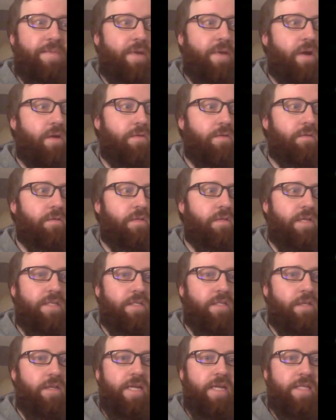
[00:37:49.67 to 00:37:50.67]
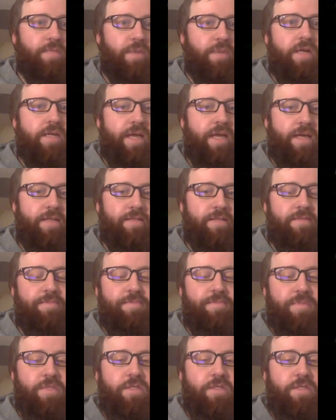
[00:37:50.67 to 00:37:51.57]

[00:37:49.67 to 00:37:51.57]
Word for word: about this on the next podcast.